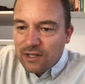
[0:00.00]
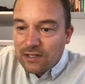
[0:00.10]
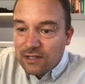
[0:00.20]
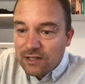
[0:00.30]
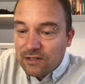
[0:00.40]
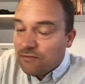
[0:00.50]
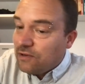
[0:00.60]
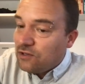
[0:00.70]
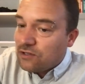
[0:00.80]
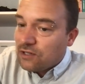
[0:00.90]
It's a
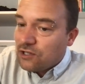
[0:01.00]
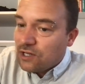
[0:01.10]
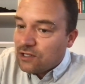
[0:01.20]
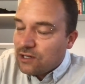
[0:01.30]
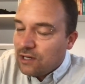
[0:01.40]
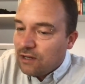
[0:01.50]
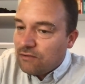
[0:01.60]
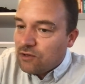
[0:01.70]
feature suggestion, Niamh,